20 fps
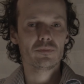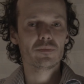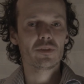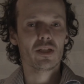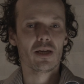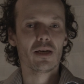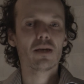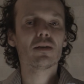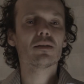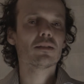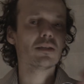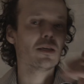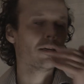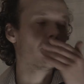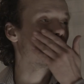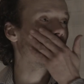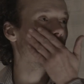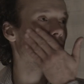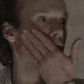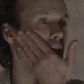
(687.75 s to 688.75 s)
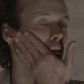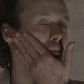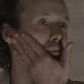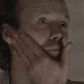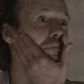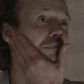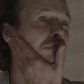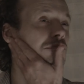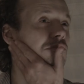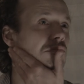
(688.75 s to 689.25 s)
Yeah, and
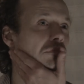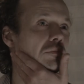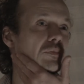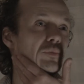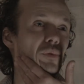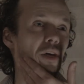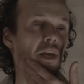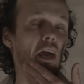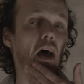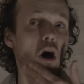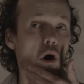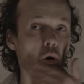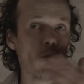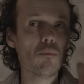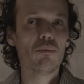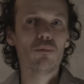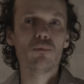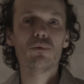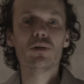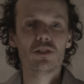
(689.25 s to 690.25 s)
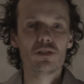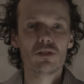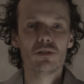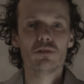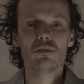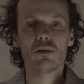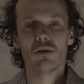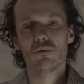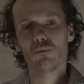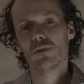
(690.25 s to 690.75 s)
we hope
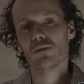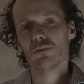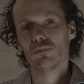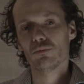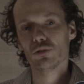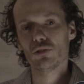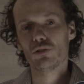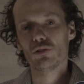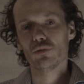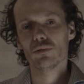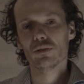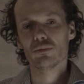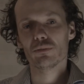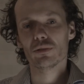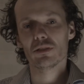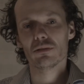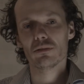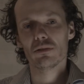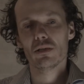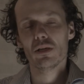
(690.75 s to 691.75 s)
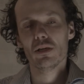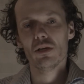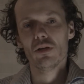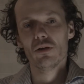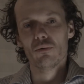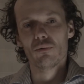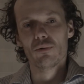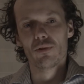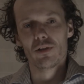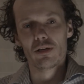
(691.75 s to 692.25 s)
that we'll do it
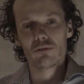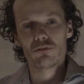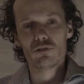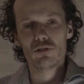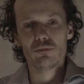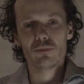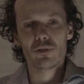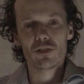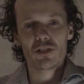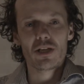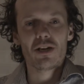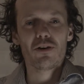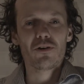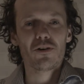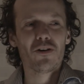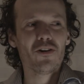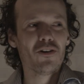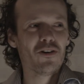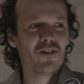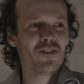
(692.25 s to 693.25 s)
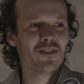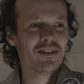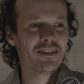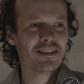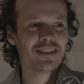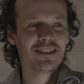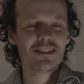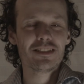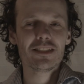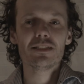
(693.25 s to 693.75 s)
without too much alcohol,
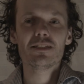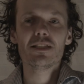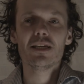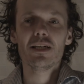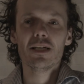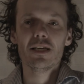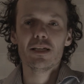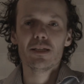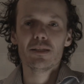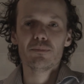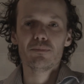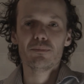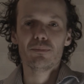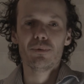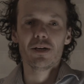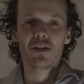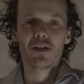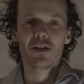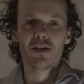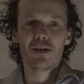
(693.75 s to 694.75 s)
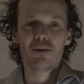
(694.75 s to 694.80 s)
but